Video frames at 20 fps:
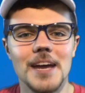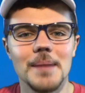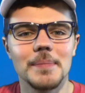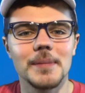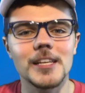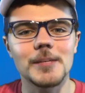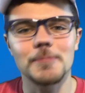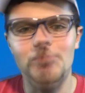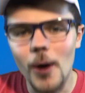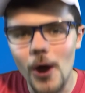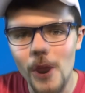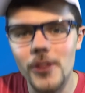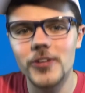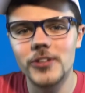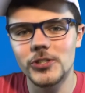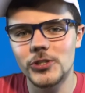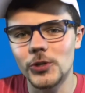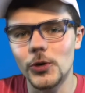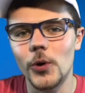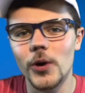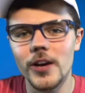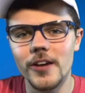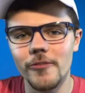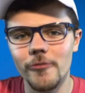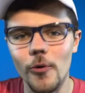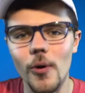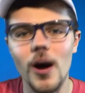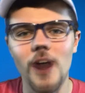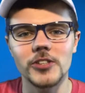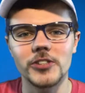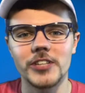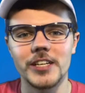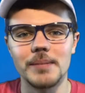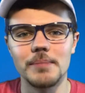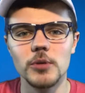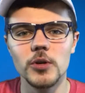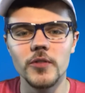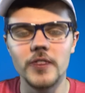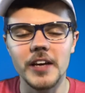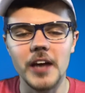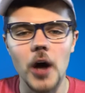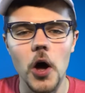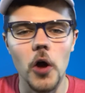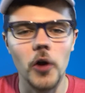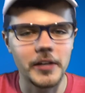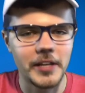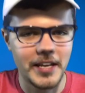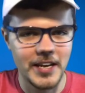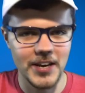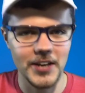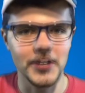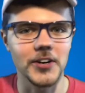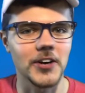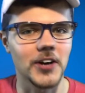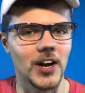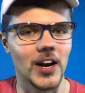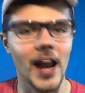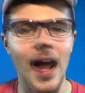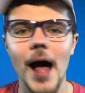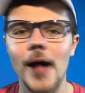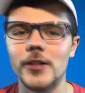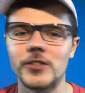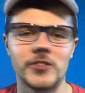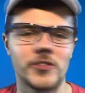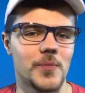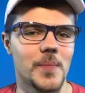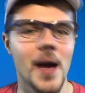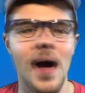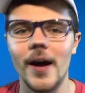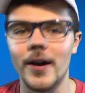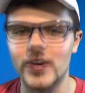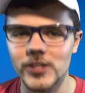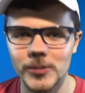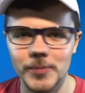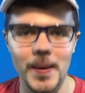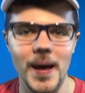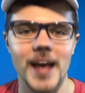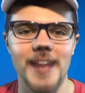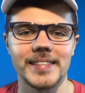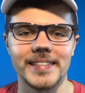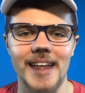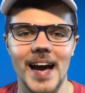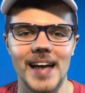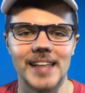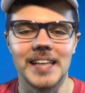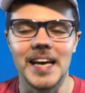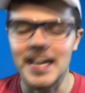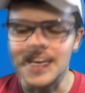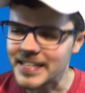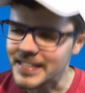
but that's part of the joy of watching a movie called Killer Klowns from Outer Space, guys.